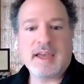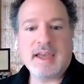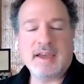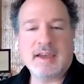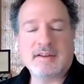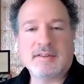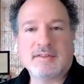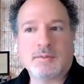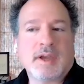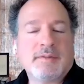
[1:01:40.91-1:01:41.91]

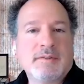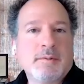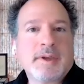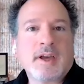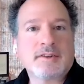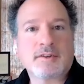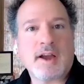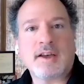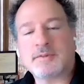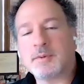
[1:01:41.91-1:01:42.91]
And we haven't even begun to
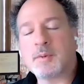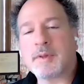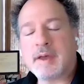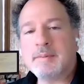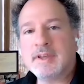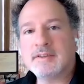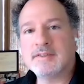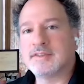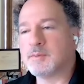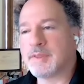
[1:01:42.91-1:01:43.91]
grasp with what that
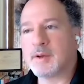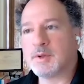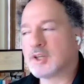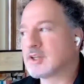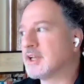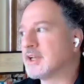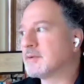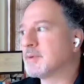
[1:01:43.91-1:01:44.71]
means and what that will look like.